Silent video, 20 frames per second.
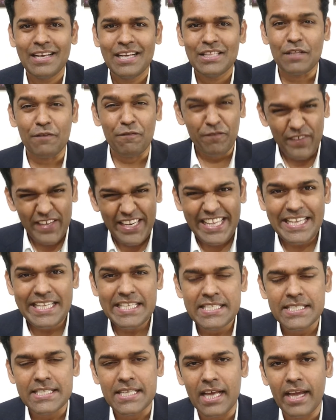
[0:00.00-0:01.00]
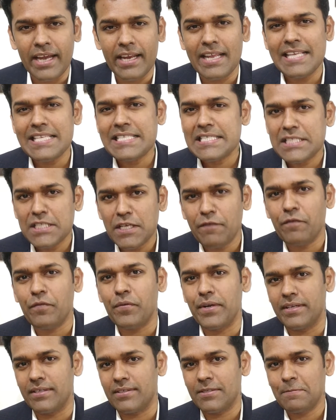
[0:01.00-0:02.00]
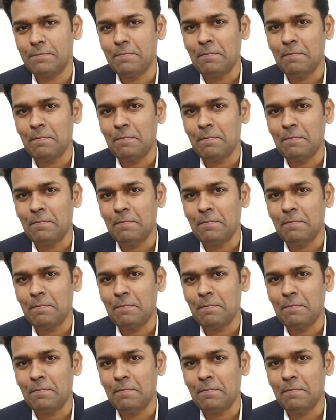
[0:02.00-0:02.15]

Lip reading: the feeling inside is different.